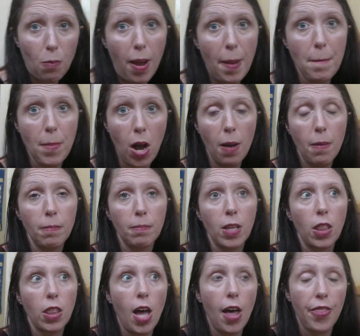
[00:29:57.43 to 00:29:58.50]
My mom
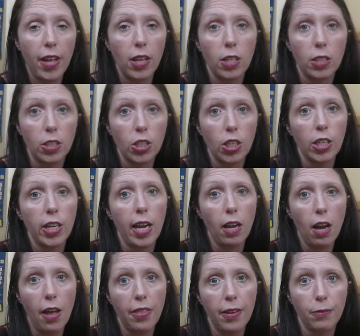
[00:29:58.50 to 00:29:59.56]
thought they looked good and
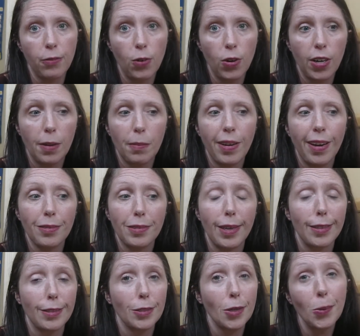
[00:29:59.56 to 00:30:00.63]
got them for him, and I was
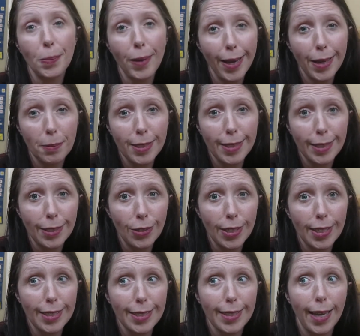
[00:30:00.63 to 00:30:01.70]
like, don't buy him a
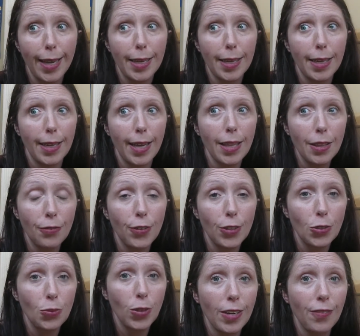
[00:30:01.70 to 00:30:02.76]
series. Like, get the
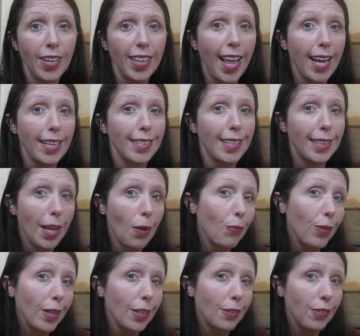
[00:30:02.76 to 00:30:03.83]
first if he likes it,
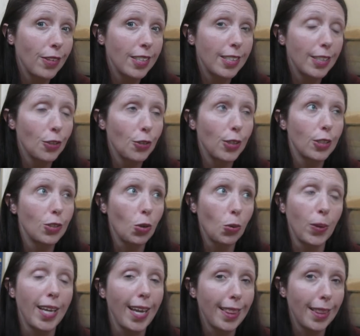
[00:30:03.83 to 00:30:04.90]
then we look for the series, or
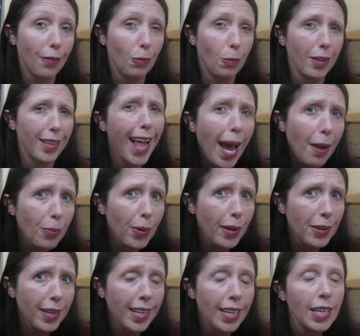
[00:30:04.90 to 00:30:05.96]
we get them from the
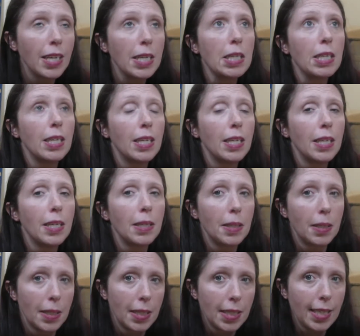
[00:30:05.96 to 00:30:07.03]
library.
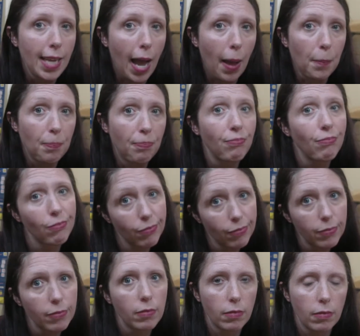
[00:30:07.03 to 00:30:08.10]
Yeah.
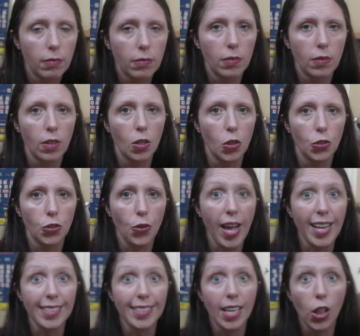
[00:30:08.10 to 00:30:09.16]
So
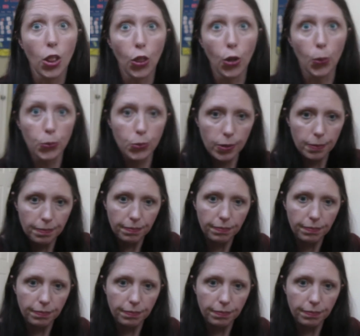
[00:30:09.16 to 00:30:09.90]
that's those.